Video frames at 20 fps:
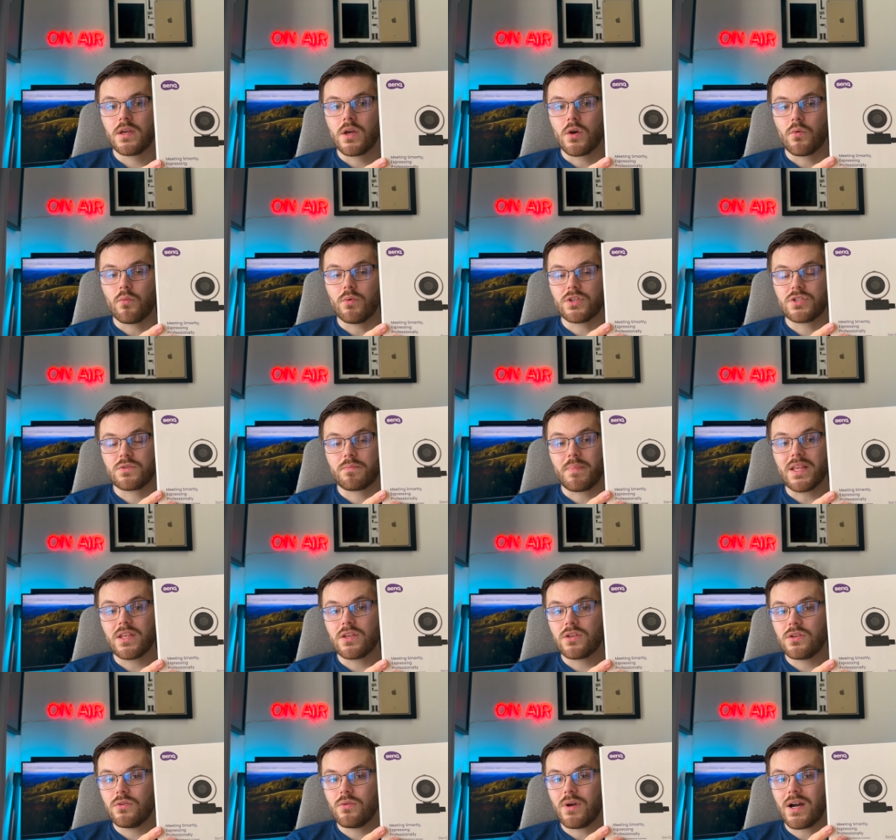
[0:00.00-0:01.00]
which
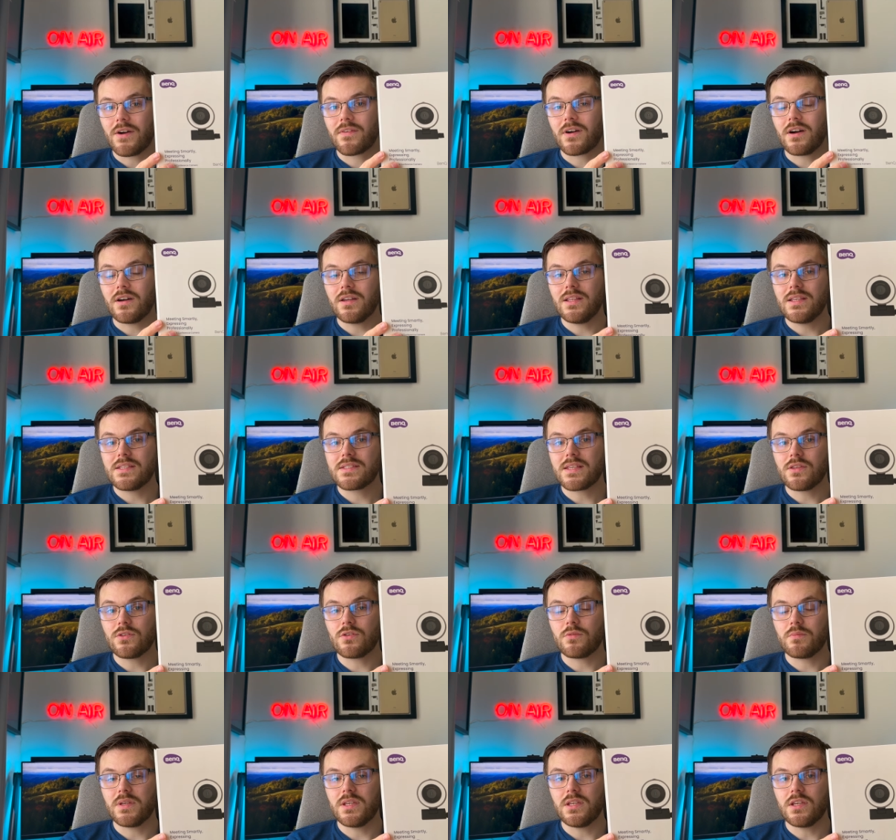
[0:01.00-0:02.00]
BenQ have kindly sent to
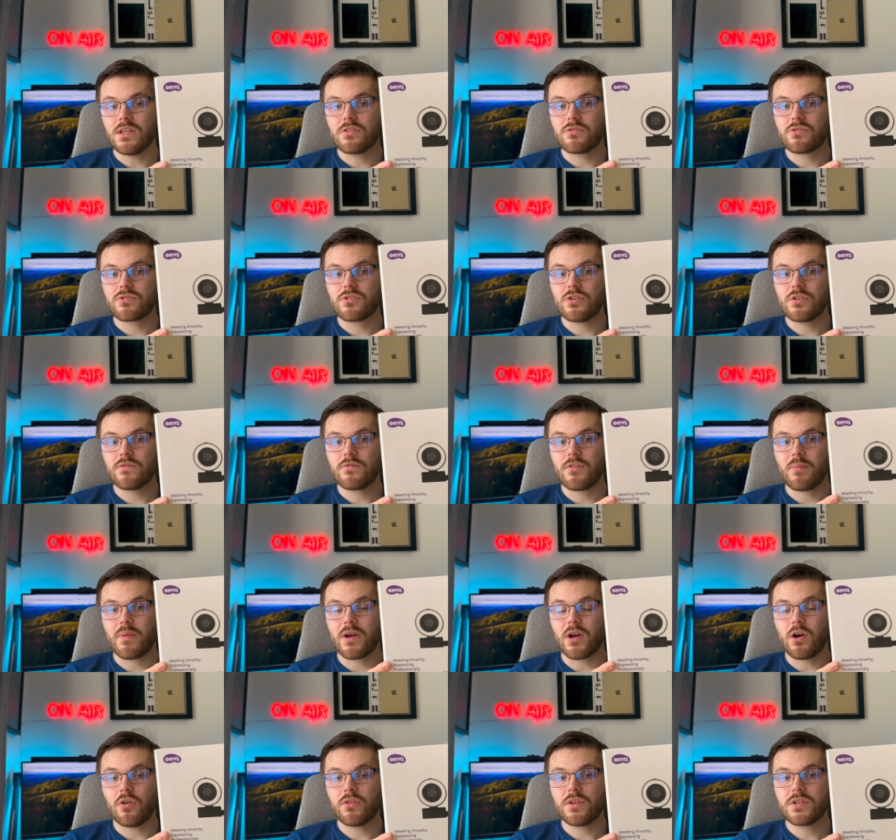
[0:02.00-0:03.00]
me in return for my
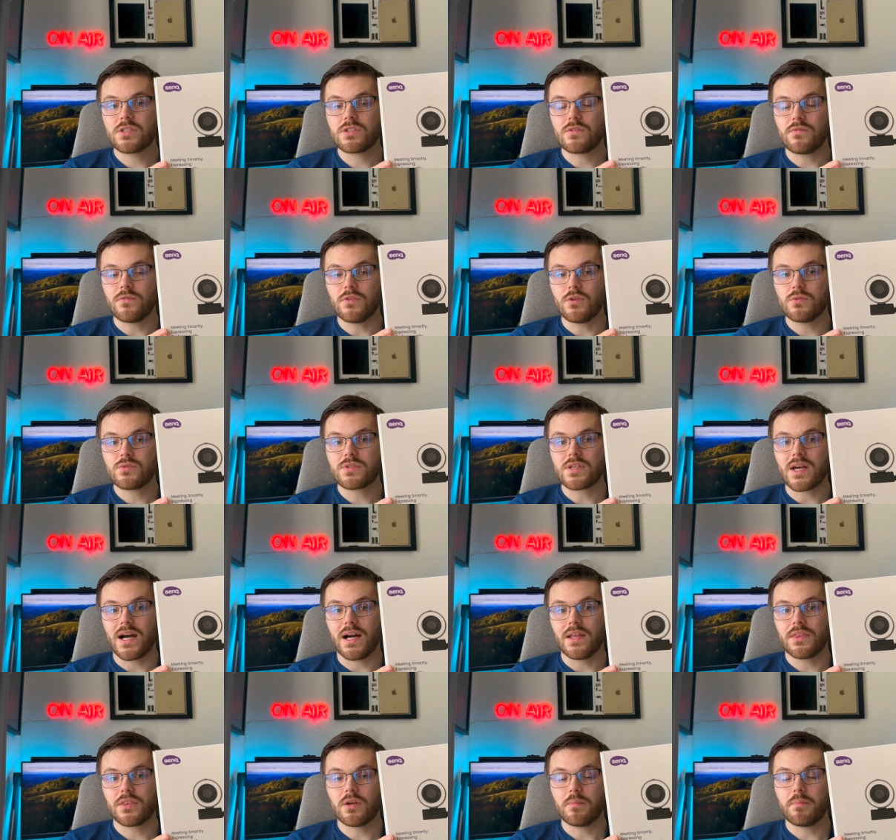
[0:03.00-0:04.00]
honest views
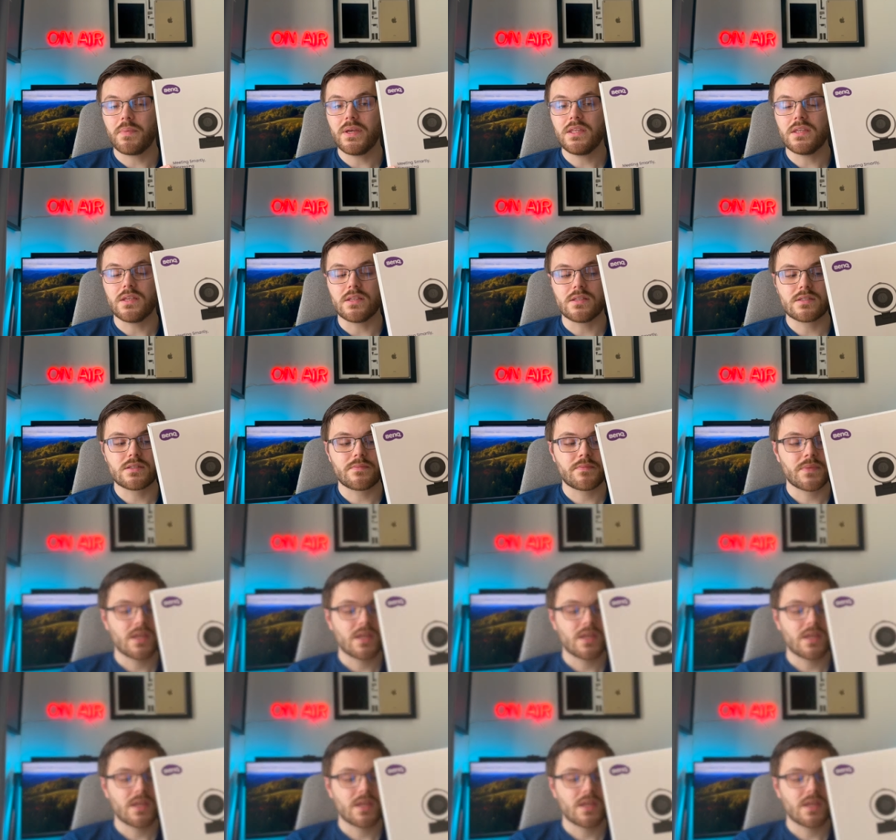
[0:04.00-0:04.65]
and opinions.